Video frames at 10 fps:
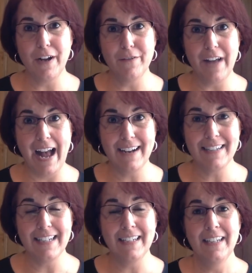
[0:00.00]
of
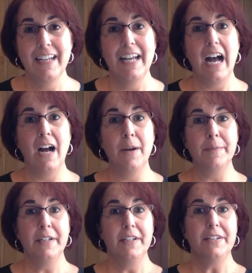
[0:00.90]
acting
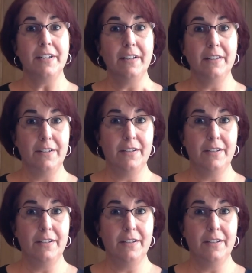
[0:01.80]
um, to,